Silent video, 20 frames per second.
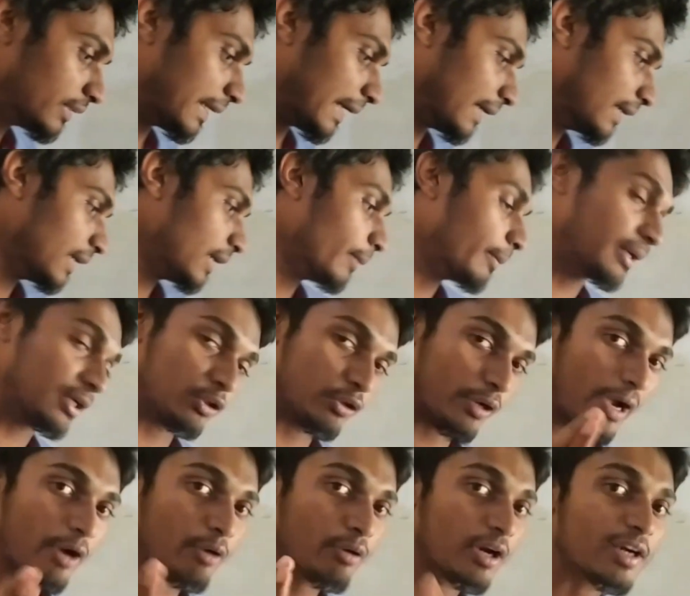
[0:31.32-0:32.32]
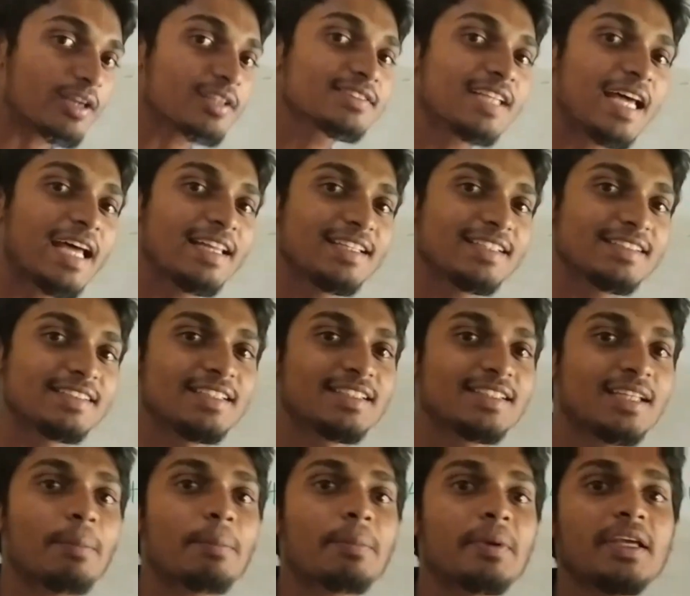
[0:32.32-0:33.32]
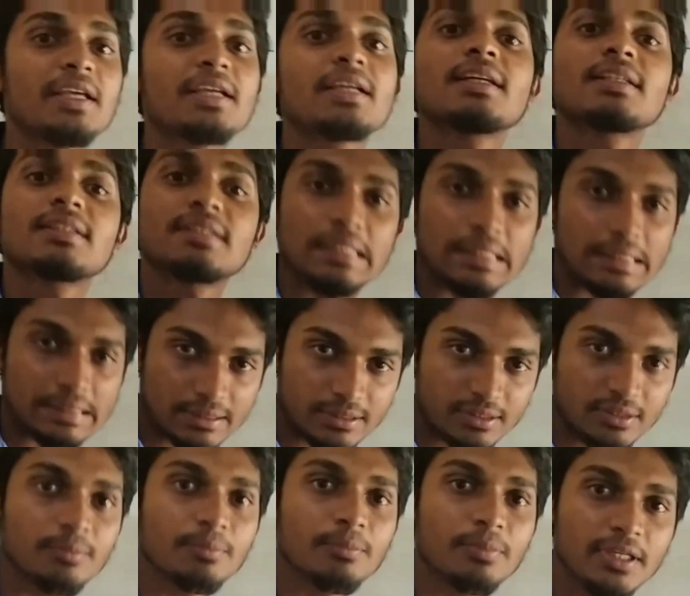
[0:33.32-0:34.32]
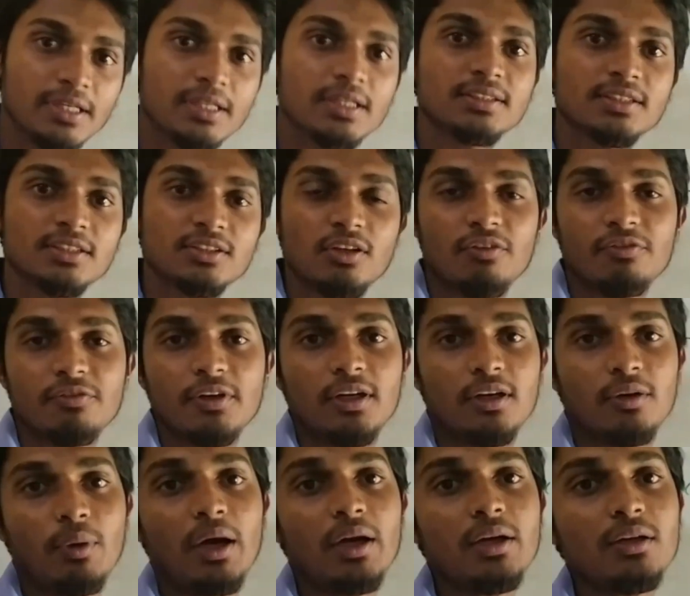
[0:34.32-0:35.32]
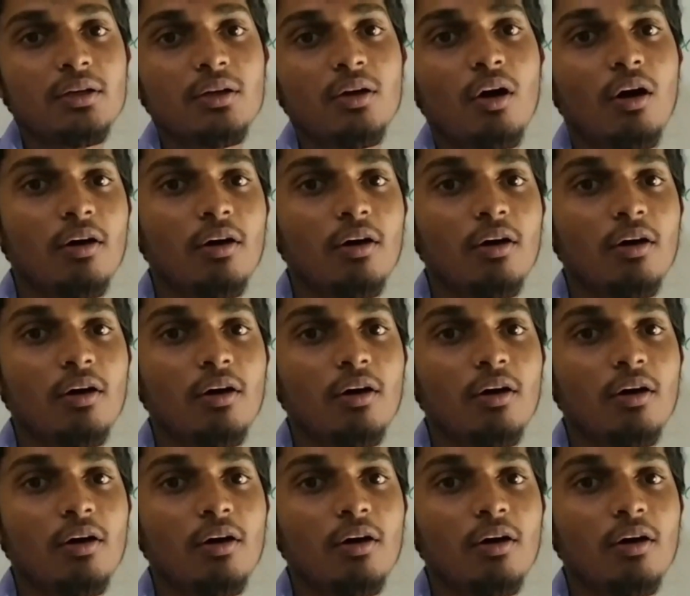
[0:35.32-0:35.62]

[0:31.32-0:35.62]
that. But you have to understand this. These are precursors of what?